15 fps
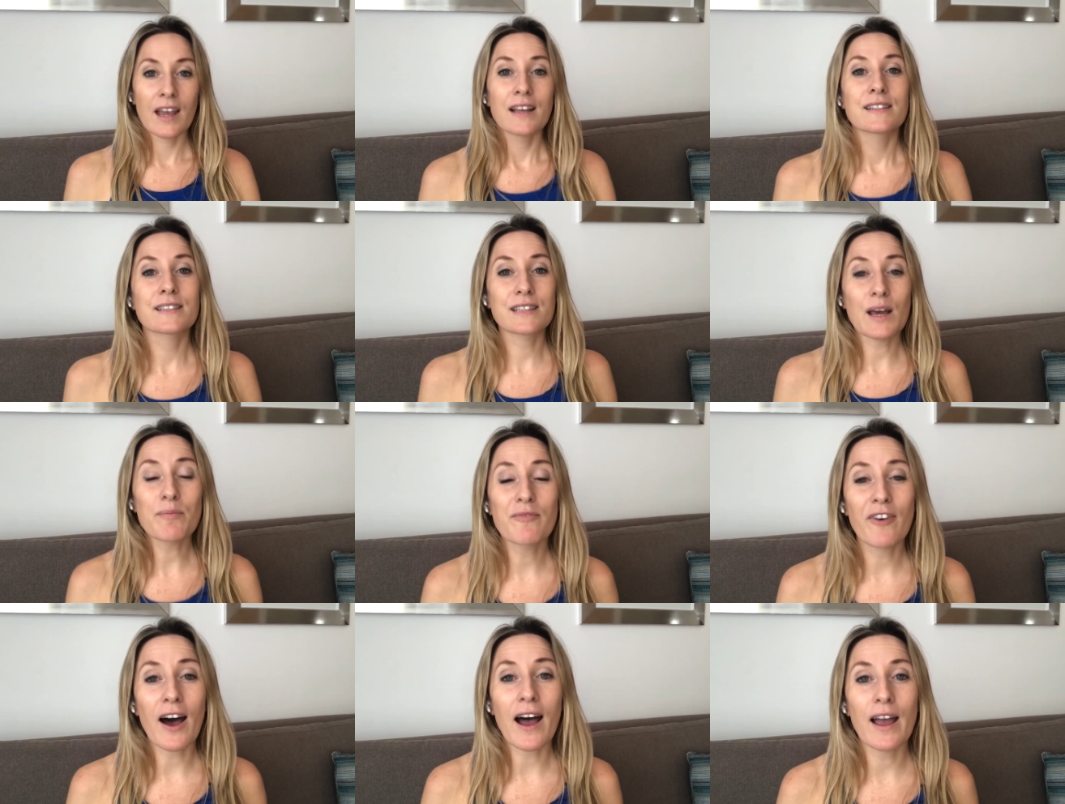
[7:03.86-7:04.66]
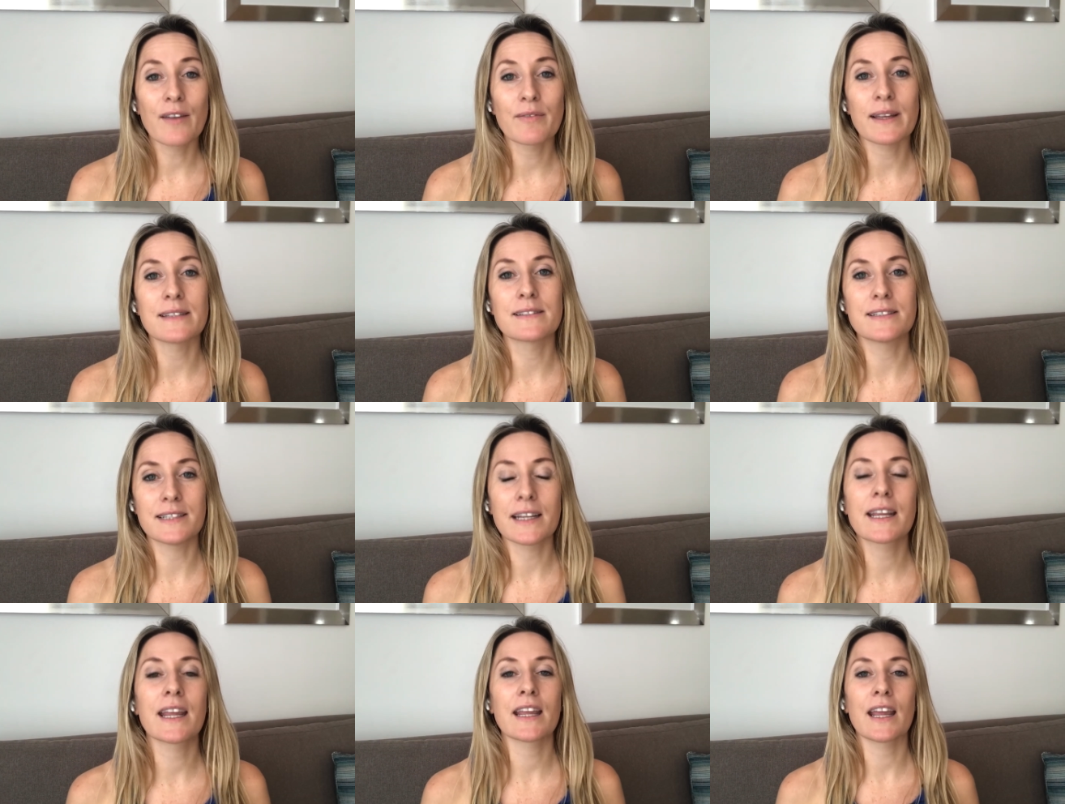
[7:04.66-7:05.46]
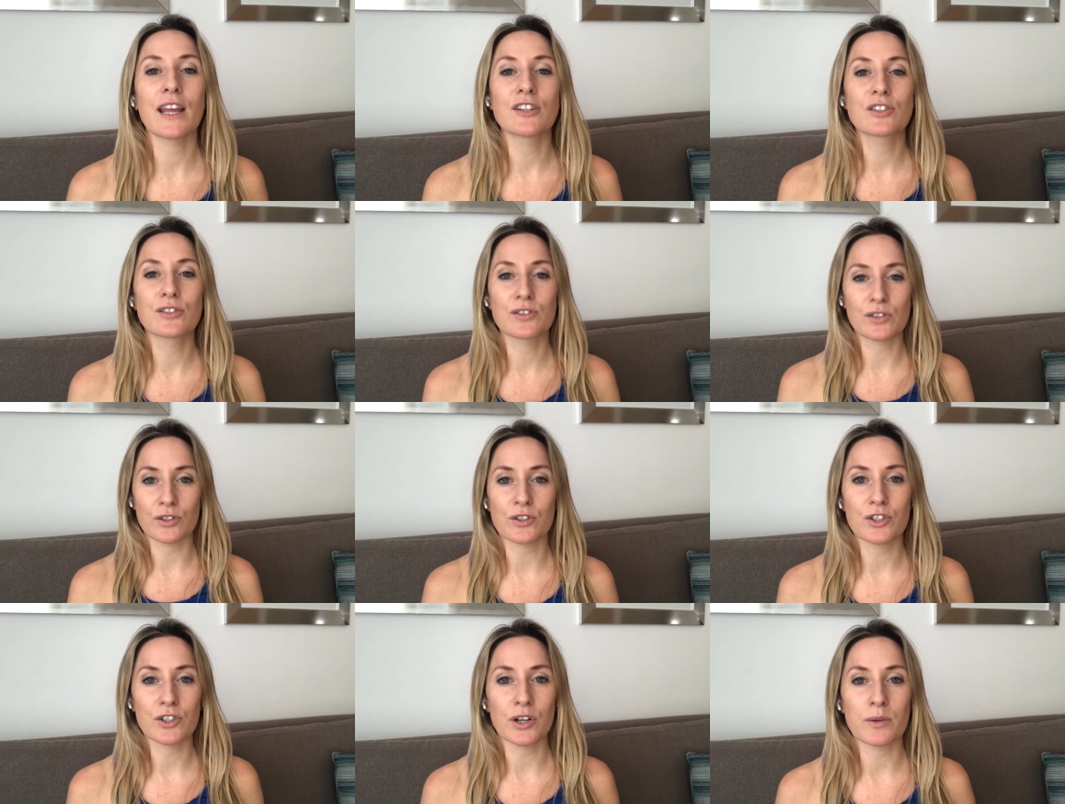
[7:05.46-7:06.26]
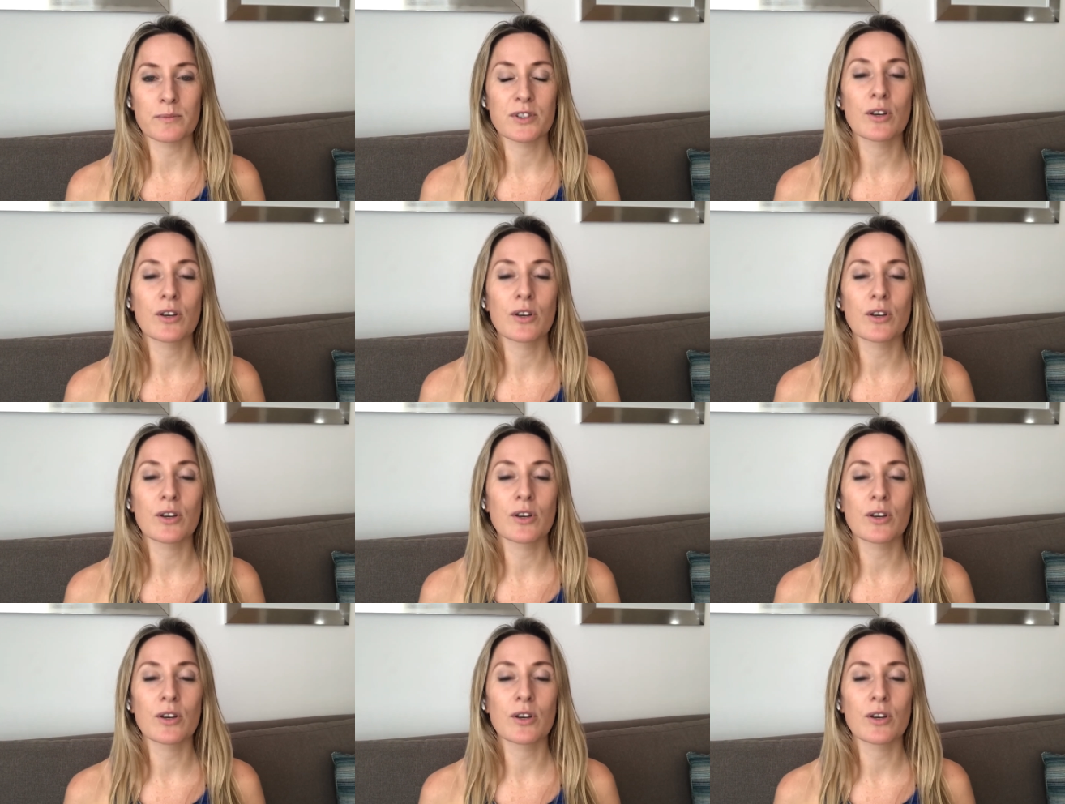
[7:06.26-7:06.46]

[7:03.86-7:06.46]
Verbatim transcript: Step five is digging into search terms.